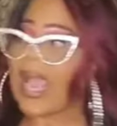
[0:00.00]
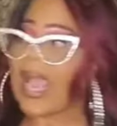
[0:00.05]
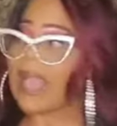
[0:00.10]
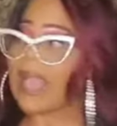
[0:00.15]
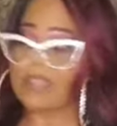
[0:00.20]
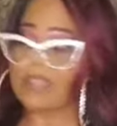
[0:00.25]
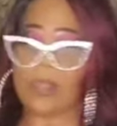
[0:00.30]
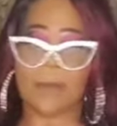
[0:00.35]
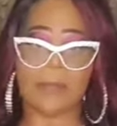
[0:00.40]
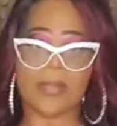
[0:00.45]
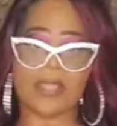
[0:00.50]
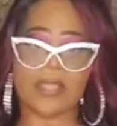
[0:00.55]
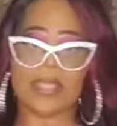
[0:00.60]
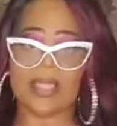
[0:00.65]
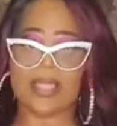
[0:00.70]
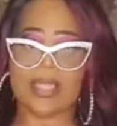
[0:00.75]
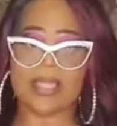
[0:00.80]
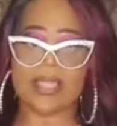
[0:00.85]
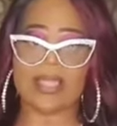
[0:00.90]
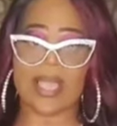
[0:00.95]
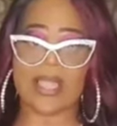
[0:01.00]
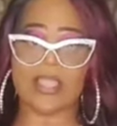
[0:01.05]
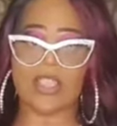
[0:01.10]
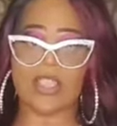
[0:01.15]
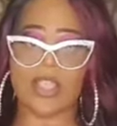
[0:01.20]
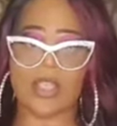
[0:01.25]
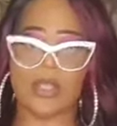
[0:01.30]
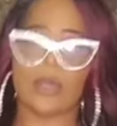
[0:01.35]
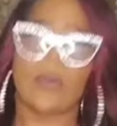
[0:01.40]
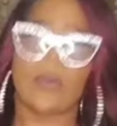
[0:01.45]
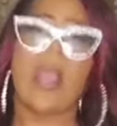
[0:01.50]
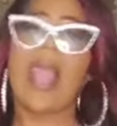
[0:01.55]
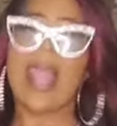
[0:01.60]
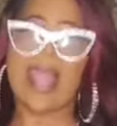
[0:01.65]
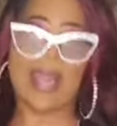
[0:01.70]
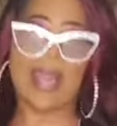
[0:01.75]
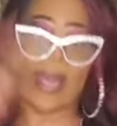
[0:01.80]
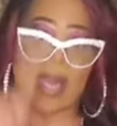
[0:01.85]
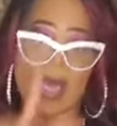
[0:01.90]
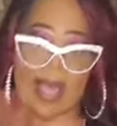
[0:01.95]
I have some business to tend to,
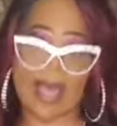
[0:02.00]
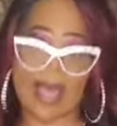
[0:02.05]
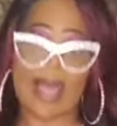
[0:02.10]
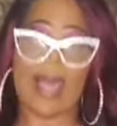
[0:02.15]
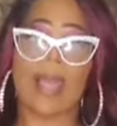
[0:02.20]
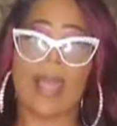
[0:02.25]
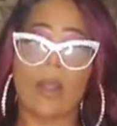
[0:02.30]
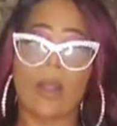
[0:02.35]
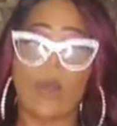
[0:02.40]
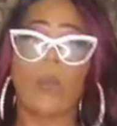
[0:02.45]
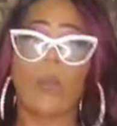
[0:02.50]
and I